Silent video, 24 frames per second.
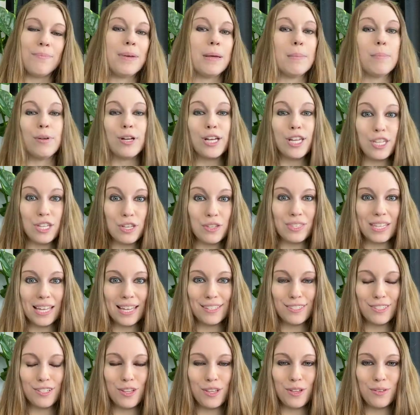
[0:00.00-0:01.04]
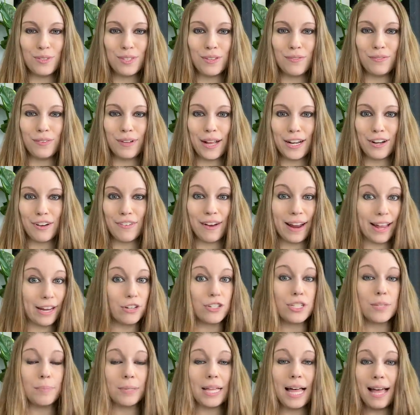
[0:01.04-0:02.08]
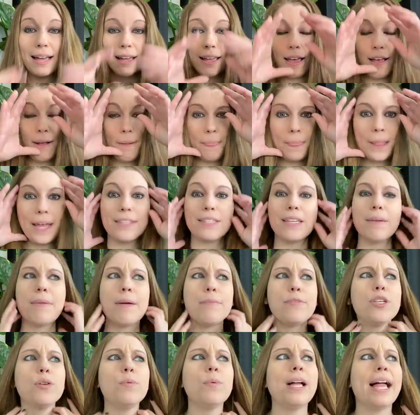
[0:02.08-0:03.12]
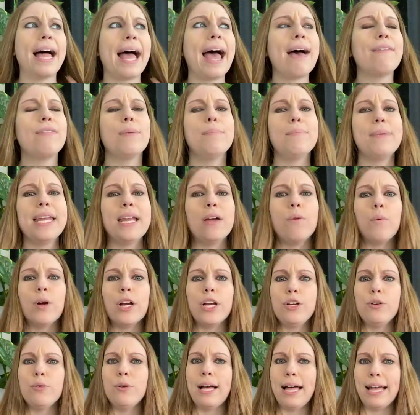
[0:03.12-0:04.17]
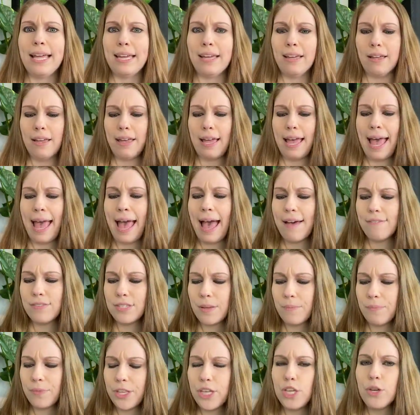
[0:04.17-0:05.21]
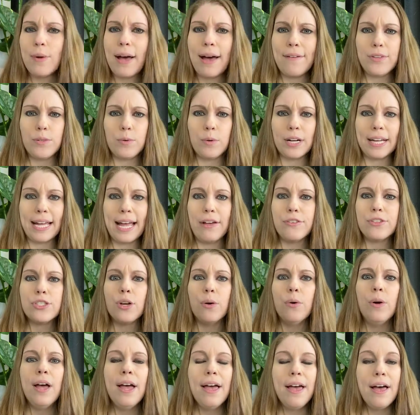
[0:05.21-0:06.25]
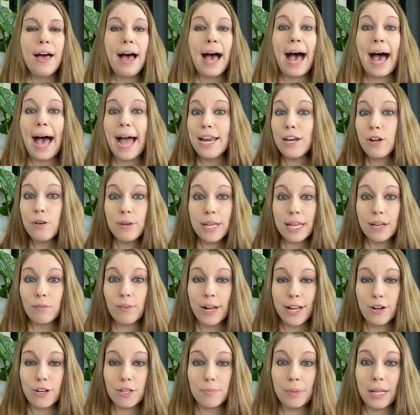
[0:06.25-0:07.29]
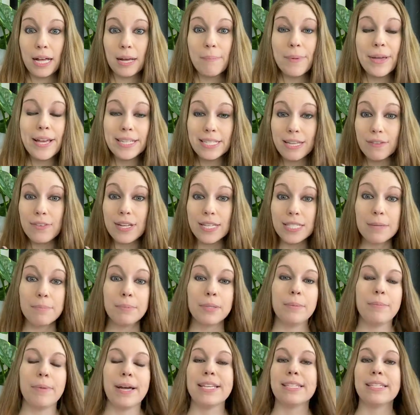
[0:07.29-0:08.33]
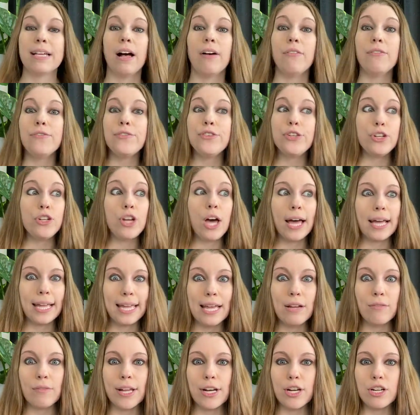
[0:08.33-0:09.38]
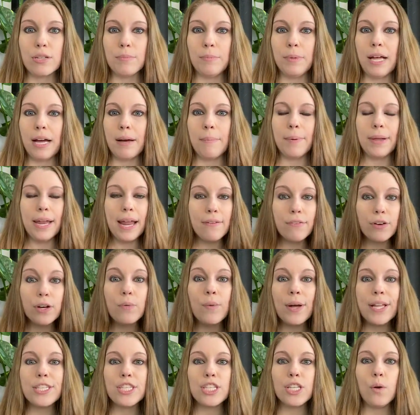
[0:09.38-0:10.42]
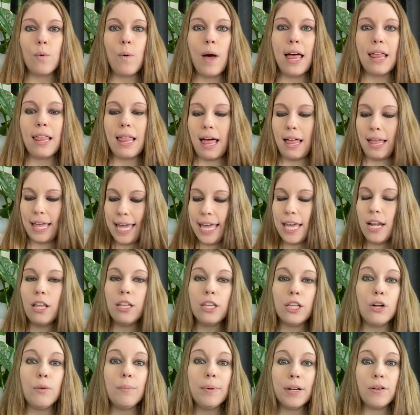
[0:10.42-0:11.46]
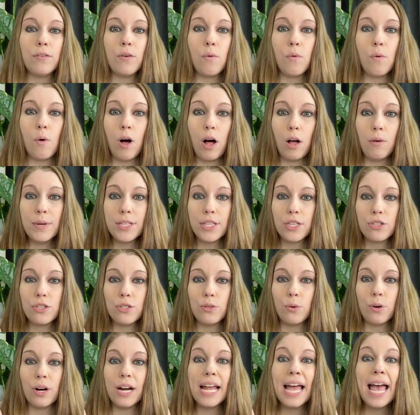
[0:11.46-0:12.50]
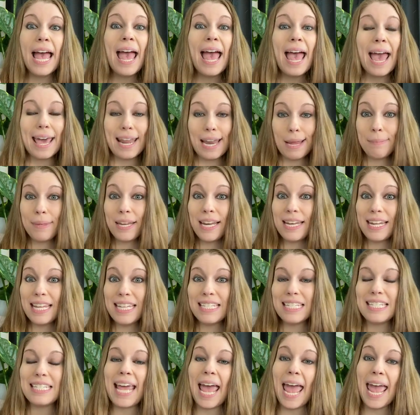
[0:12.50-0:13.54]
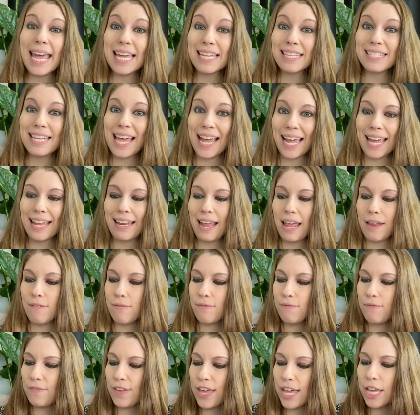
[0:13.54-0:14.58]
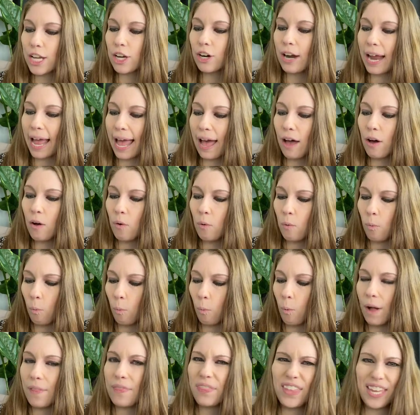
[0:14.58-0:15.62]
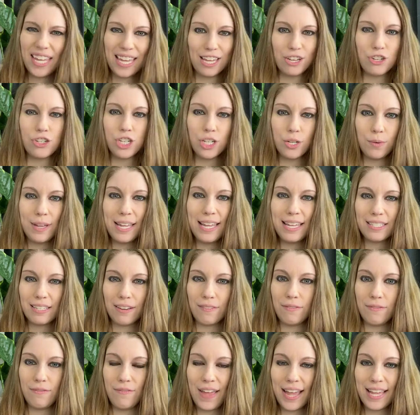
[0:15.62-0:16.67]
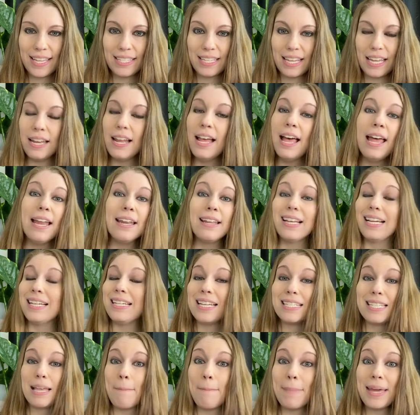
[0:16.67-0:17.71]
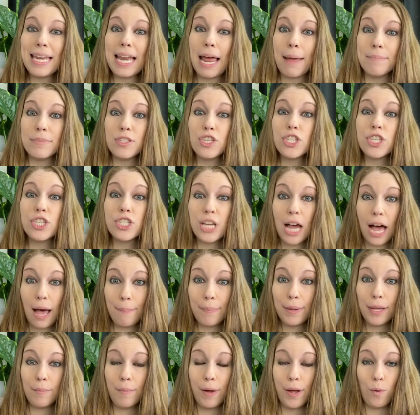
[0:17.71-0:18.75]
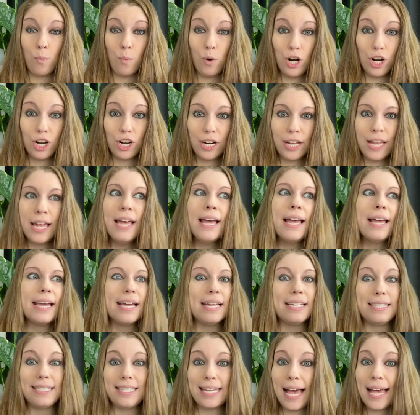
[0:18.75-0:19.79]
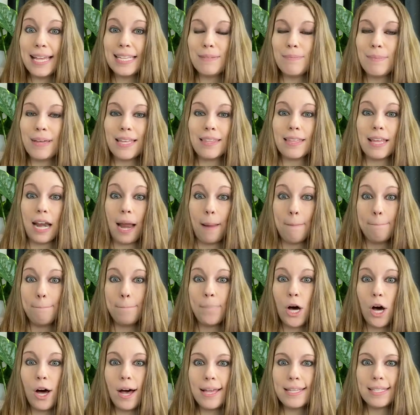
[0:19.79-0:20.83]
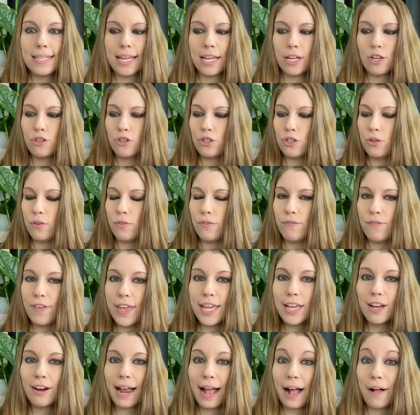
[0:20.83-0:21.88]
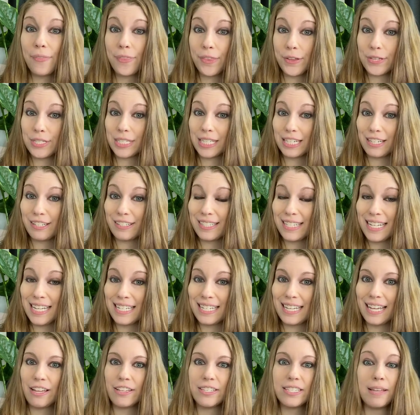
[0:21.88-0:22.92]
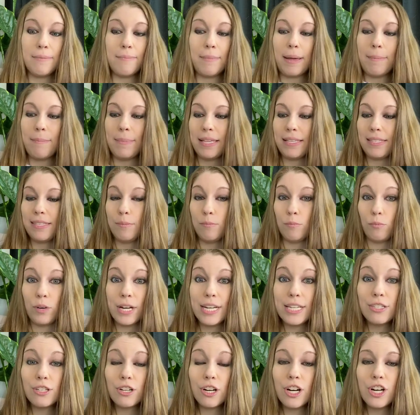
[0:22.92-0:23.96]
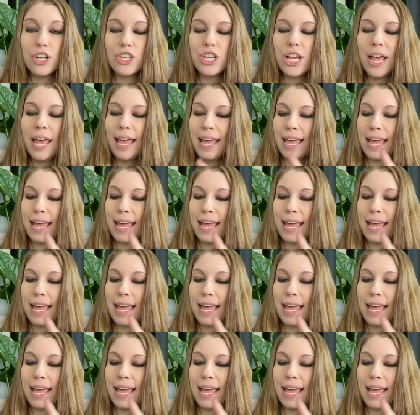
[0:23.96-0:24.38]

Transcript: People can use the excuse of writer's block, and sometimes you will have a minute where you like have something you have to work out. So I don't get writer's block because I've disciplined myself to not get writer's block. But every once in a while, I'll hit a little bit of a wall with a story, and I'm going to need to take a second and figure out what the issue is and fix it. That doesn't mean I'm stopping my work. It does mean that I'm pausing to figure out those little details. It might mean some research.